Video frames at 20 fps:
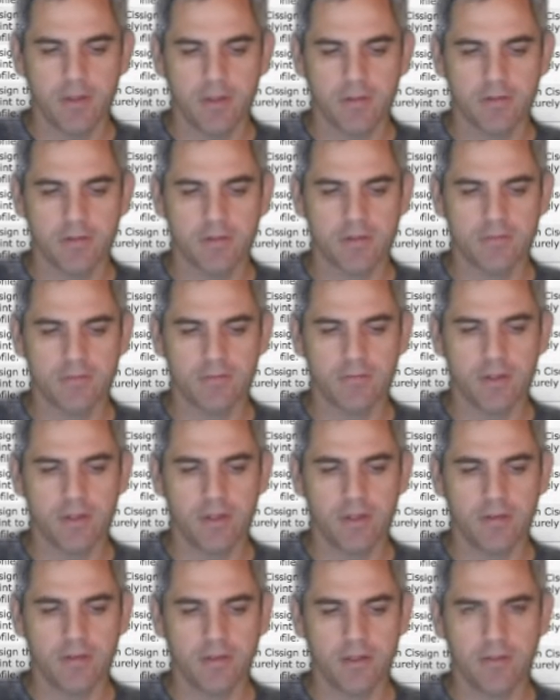is in
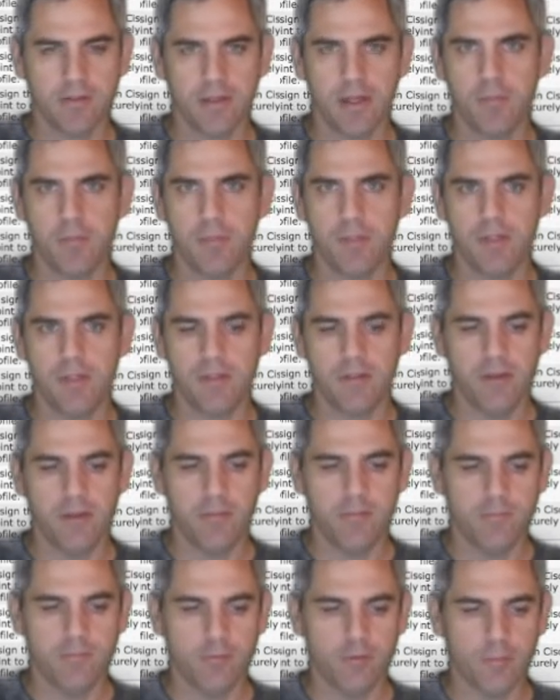a .pem
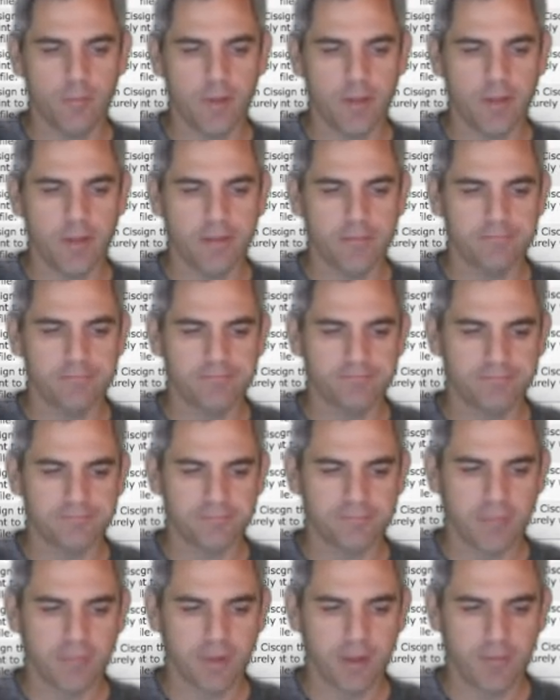format.
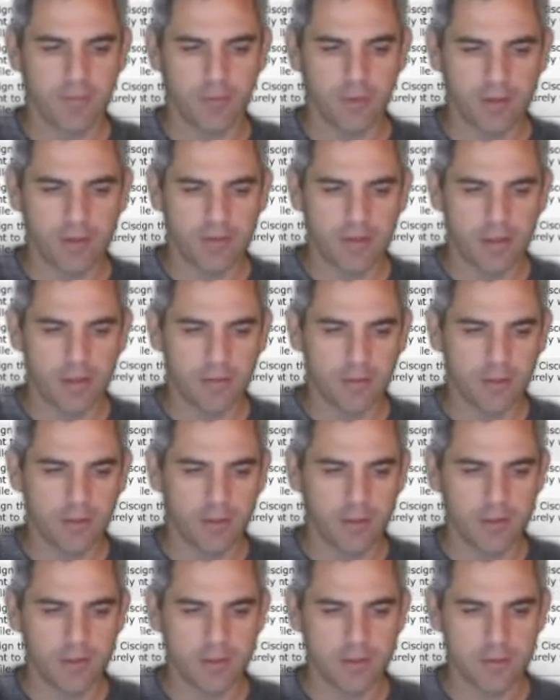I've already
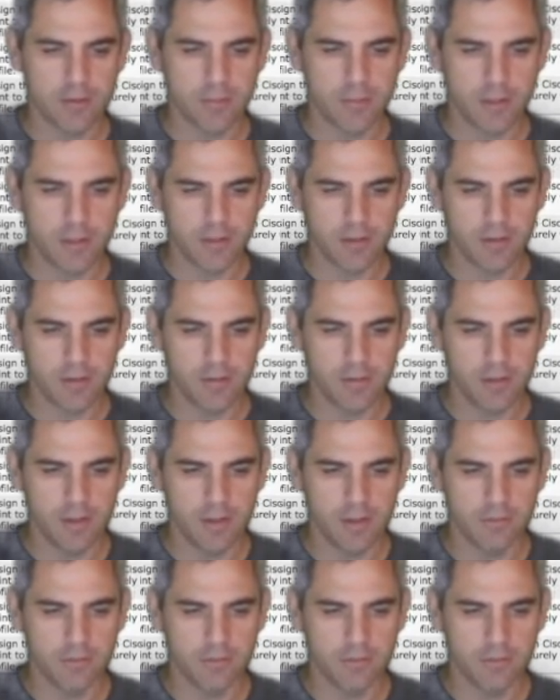downloaded it, so I'm not going to do that for